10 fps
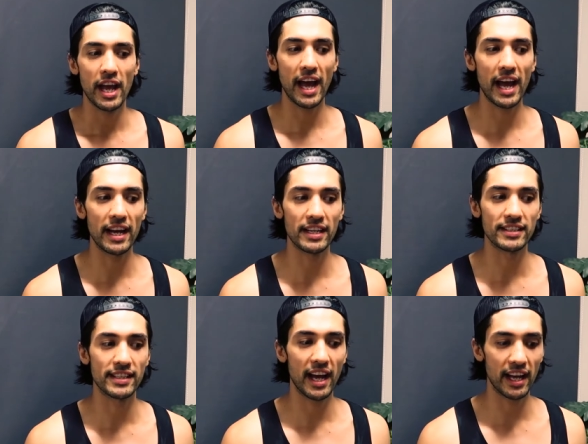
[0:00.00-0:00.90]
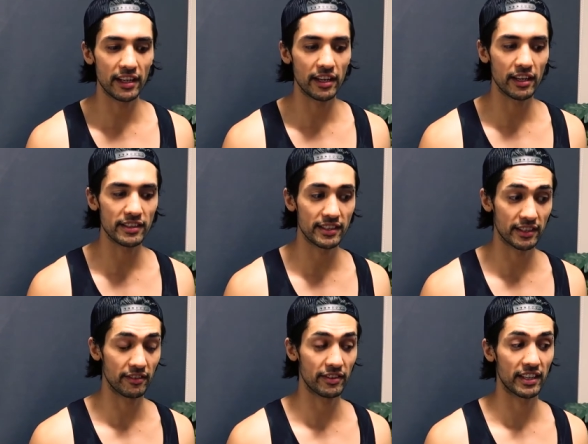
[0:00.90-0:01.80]
has had a
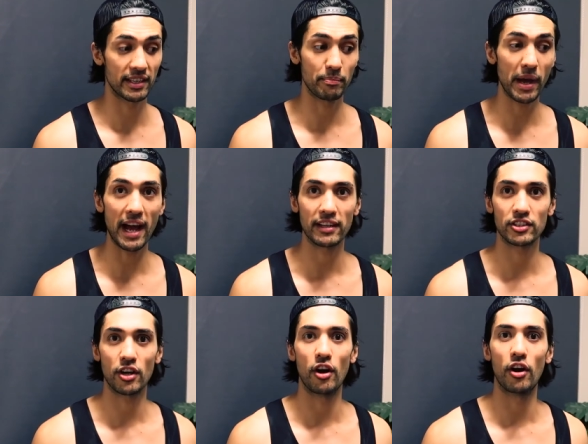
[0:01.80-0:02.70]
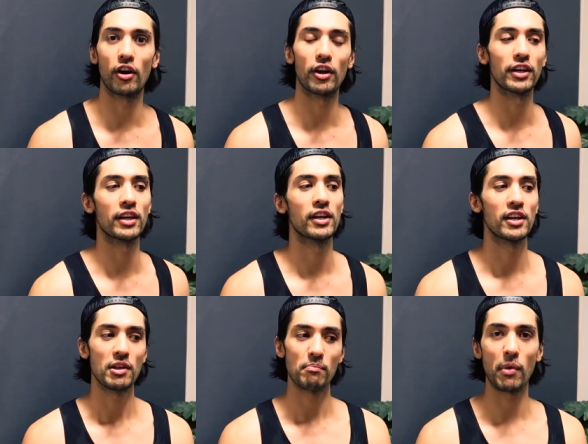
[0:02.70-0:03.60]
significant impact on
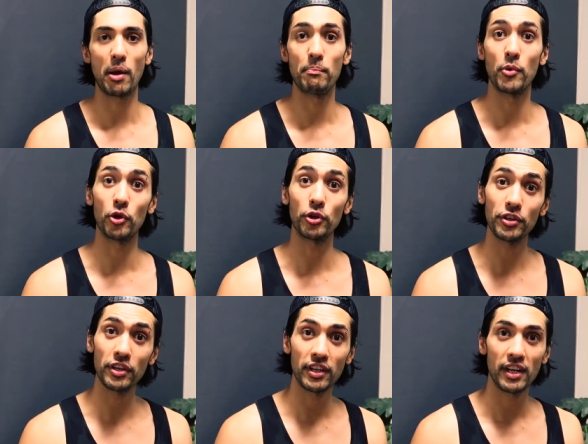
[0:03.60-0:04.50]
my mood,